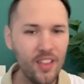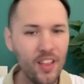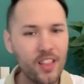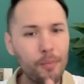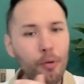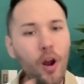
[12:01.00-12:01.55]
That
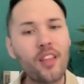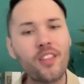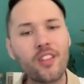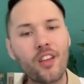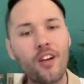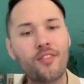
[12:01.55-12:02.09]
the
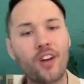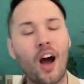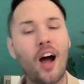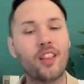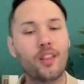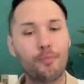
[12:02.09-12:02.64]
presence of
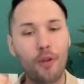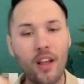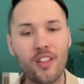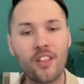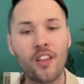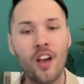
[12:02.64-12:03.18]
God, the
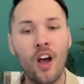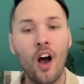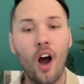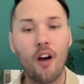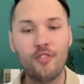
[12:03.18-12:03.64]
presence of